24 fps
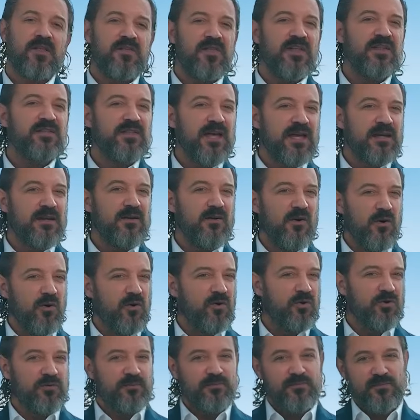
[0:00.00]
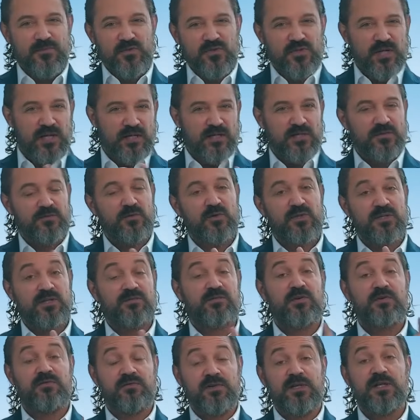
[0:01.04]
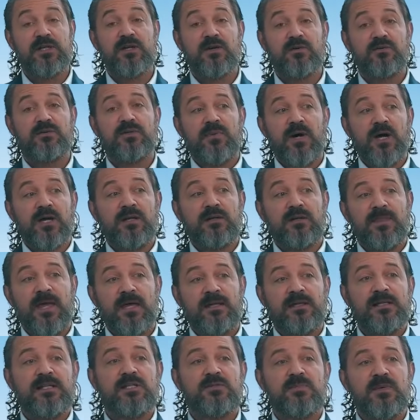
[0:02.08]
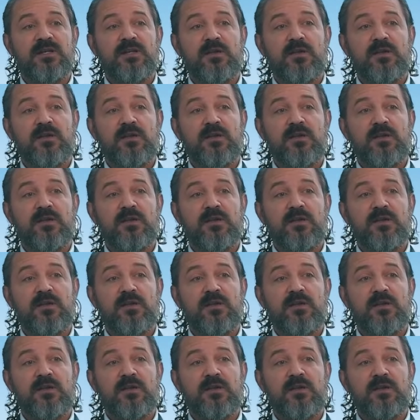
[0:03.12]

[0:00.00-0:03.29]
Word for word: I think that whole shtick is for a different video. But that leads me